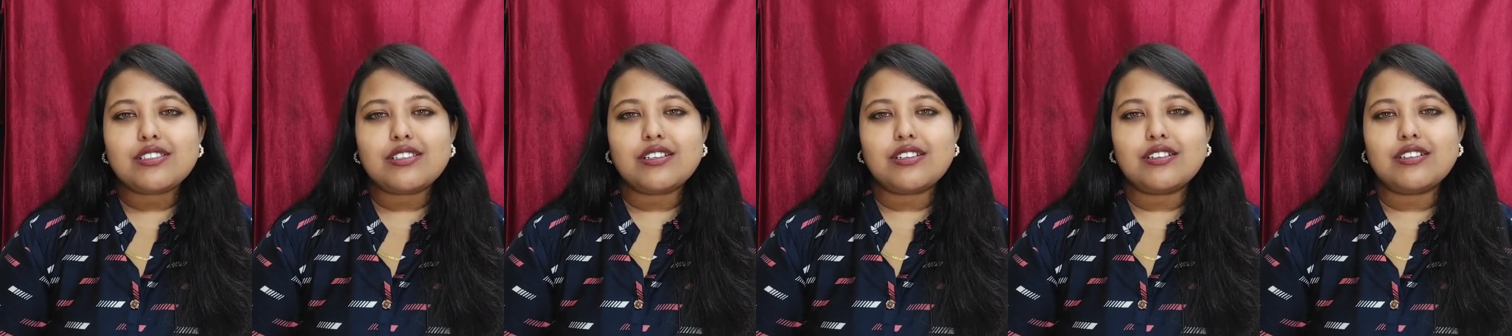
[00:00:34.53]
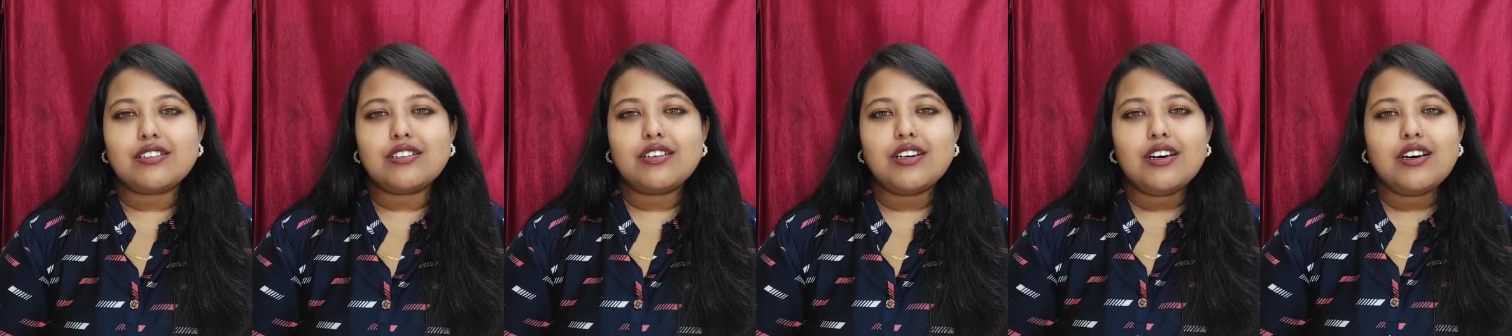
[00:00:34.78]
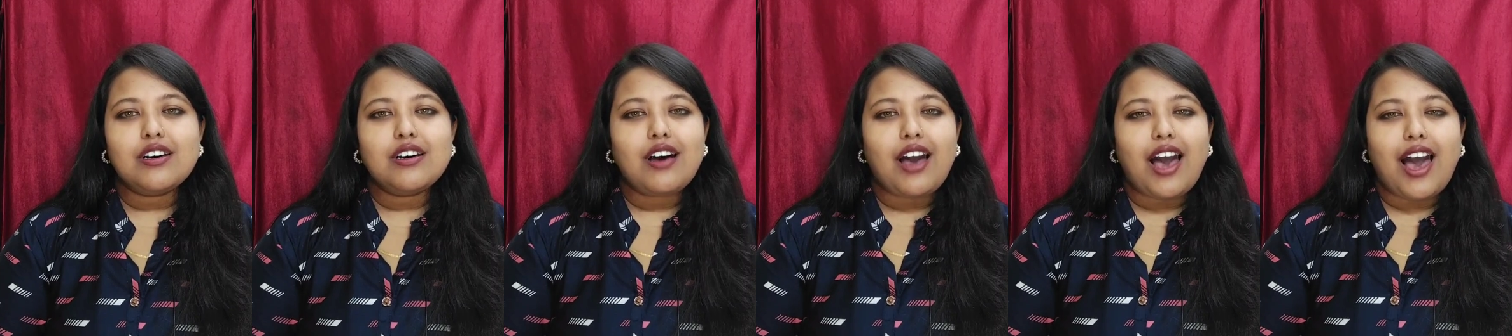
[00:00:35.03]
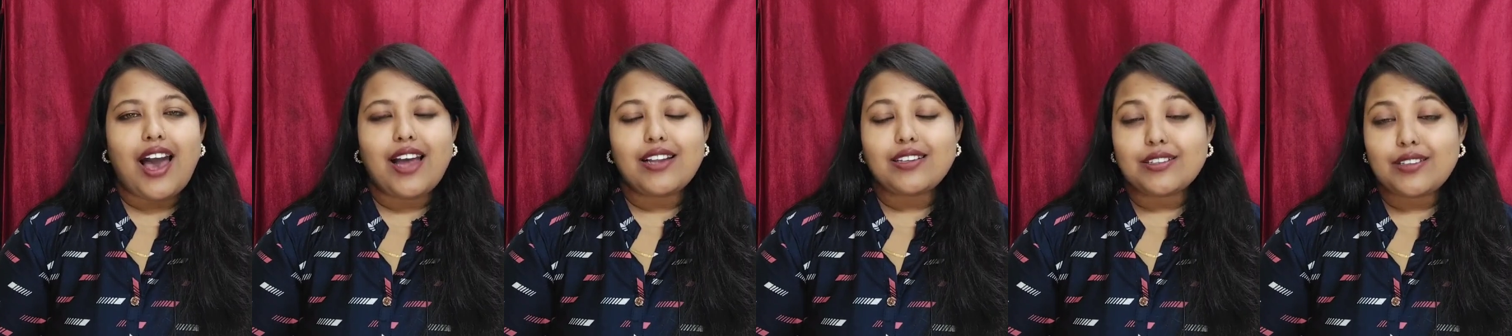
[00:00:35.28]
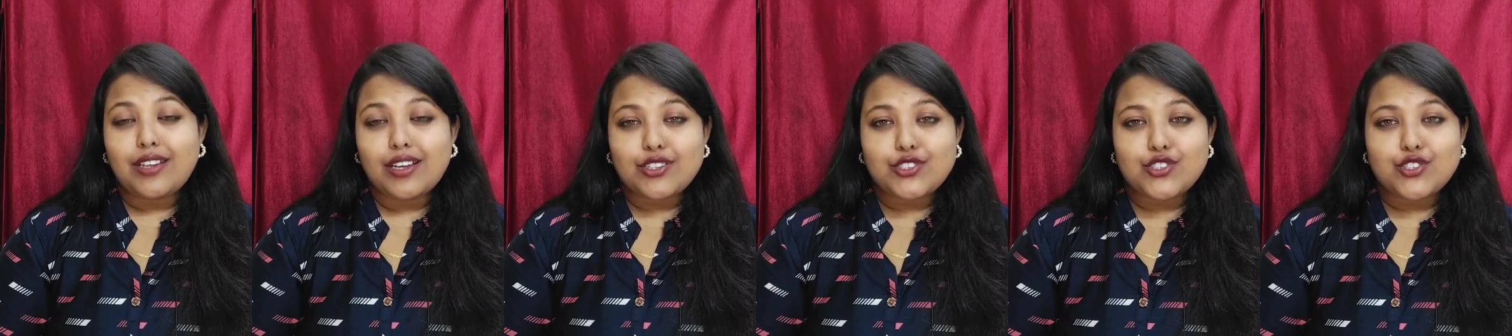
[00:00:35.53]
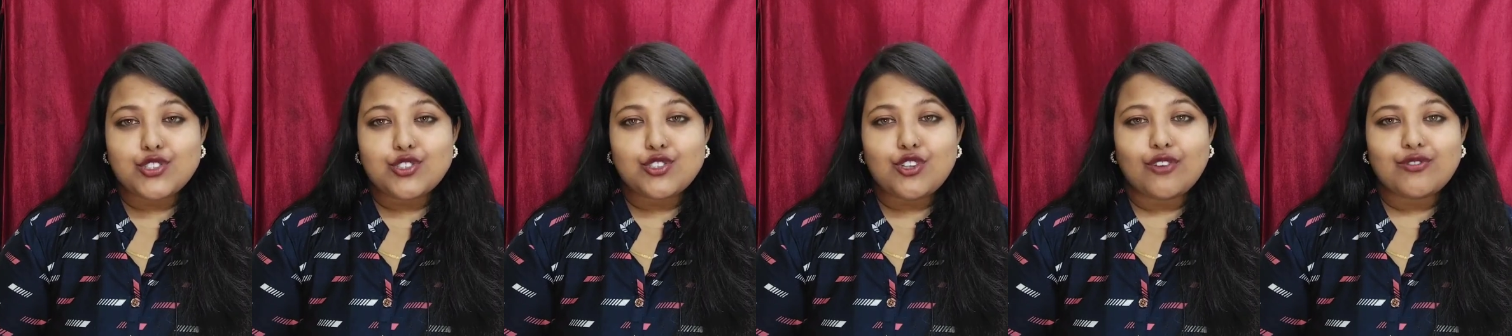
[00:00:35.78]
and
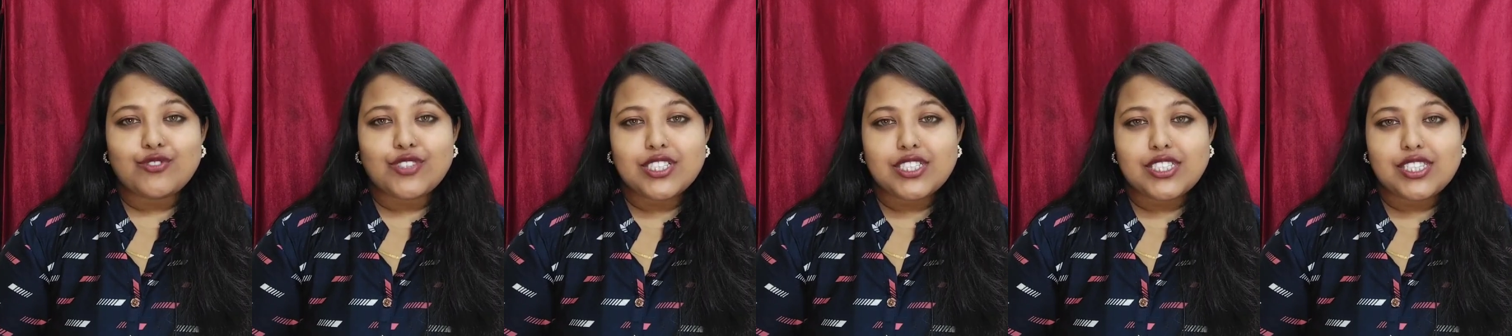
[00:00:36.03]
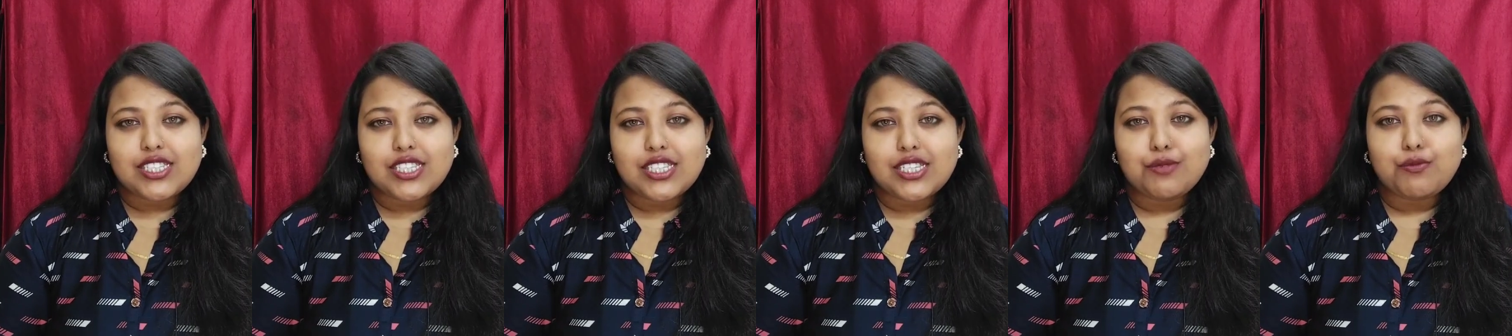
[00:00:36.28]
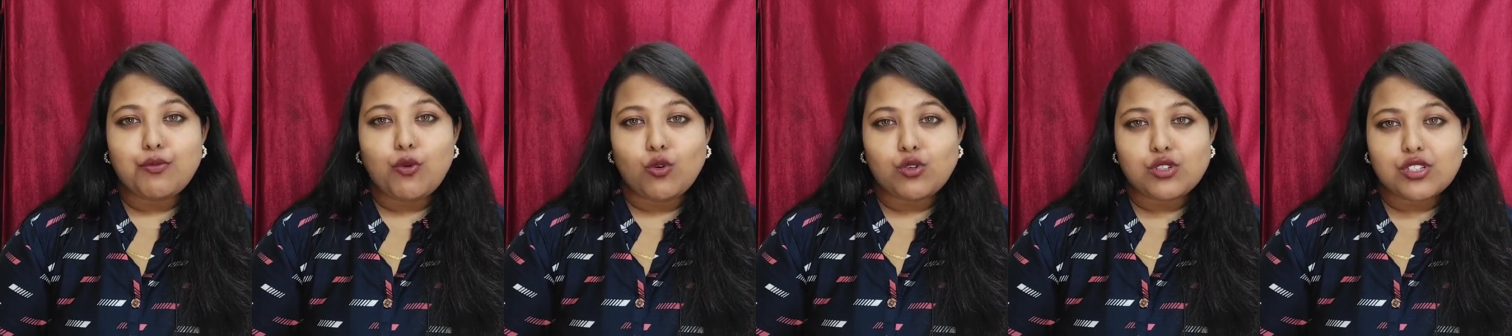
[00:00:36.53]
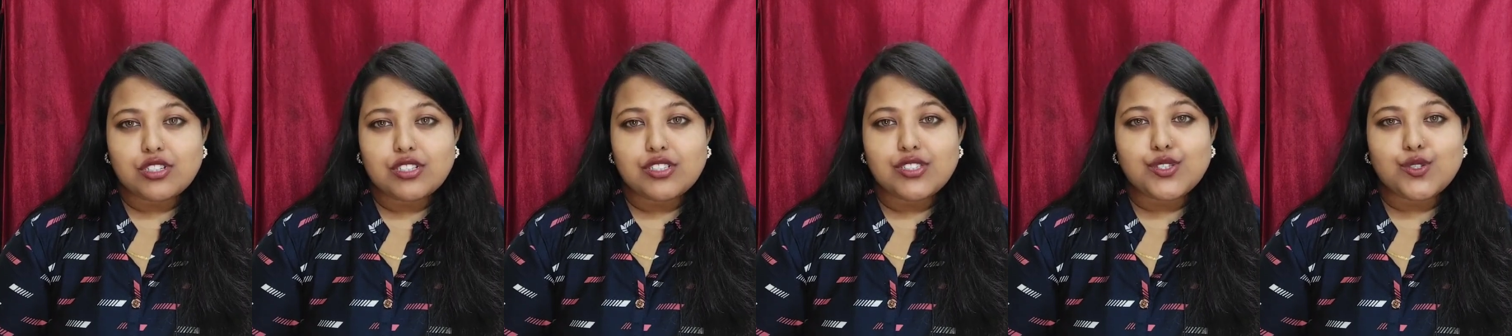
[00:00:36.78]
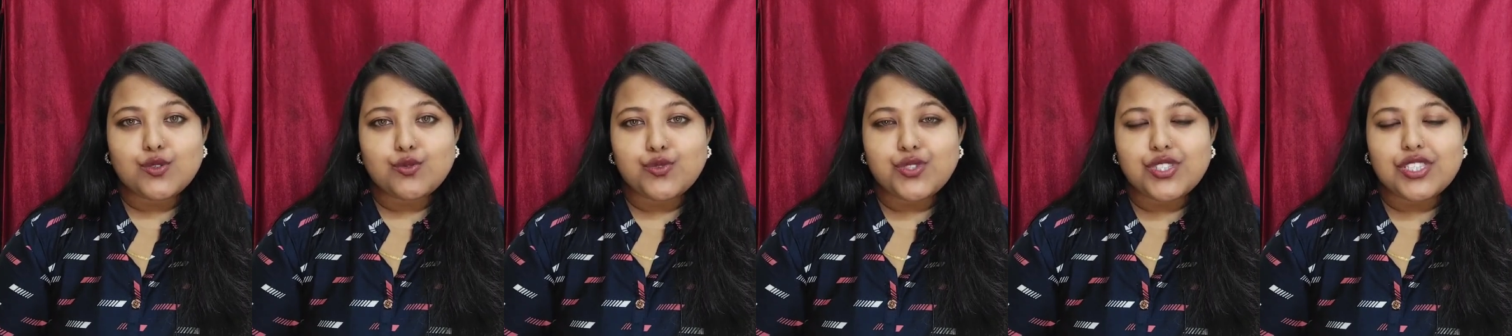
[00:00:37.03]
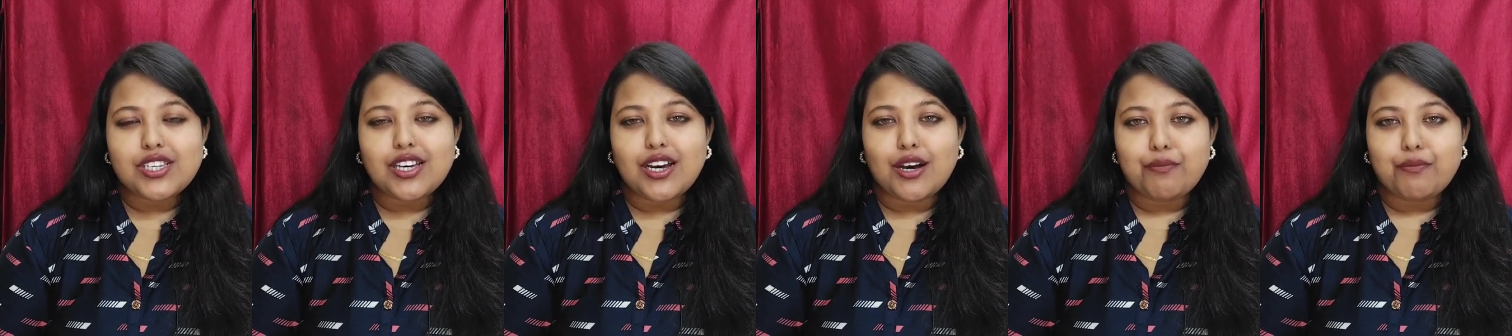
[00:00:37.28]
detection of DC motors using